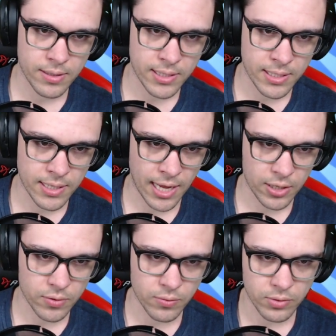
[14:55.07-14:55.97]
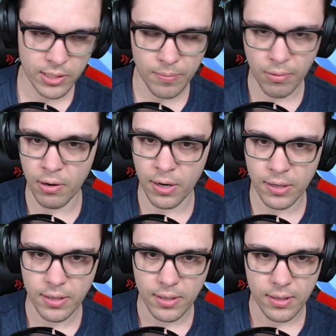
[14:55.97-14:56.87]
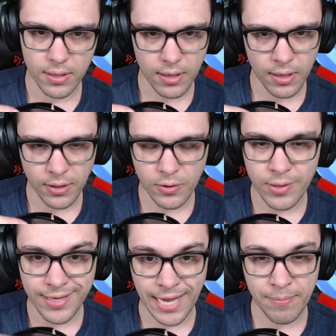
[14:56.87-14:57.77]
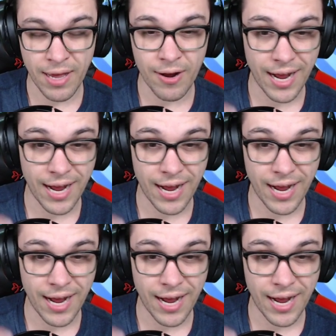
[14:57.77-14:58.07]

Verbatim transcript: the actual Liepard unit came out.